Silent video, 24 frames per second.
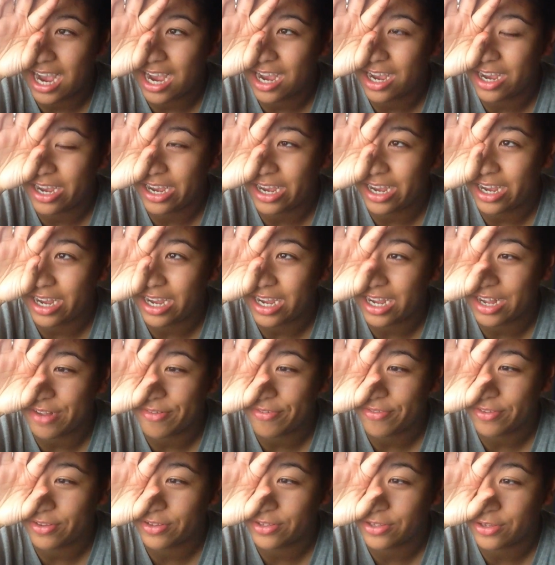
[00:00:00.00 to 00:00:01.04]
I
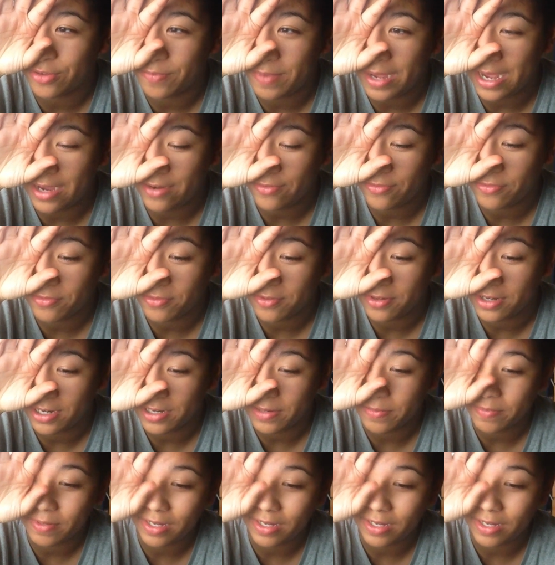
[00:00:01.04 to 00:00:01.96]
feel so bad for him,